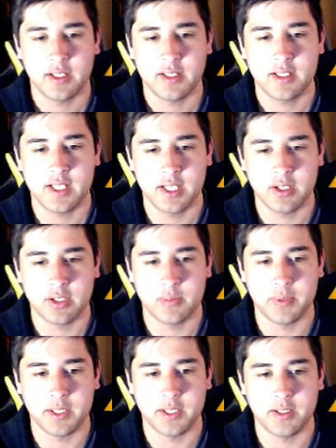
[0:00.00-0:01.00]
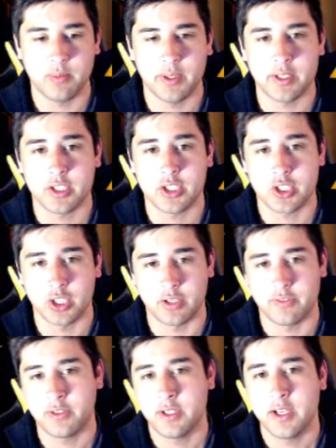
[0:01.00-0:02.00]
Diggersby with
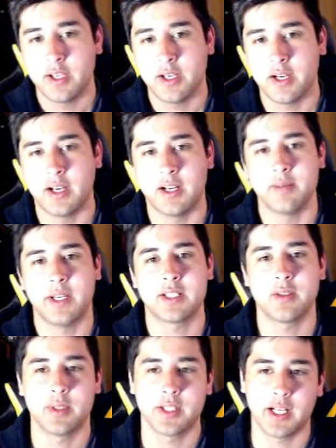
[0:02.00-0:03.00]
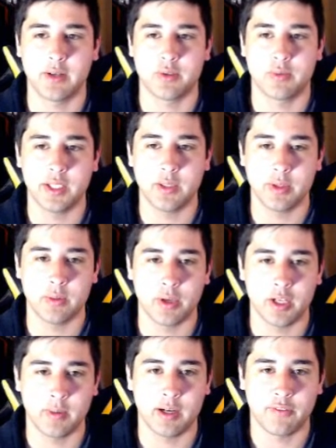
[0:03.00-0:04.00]
Surf. That's the one thing I was really
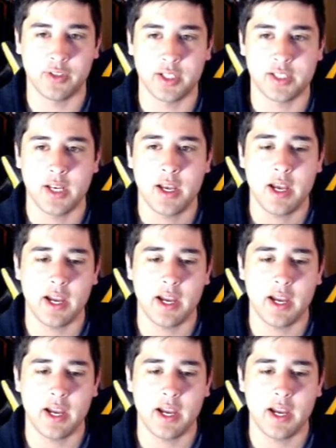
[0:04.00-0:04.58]
worried about for this.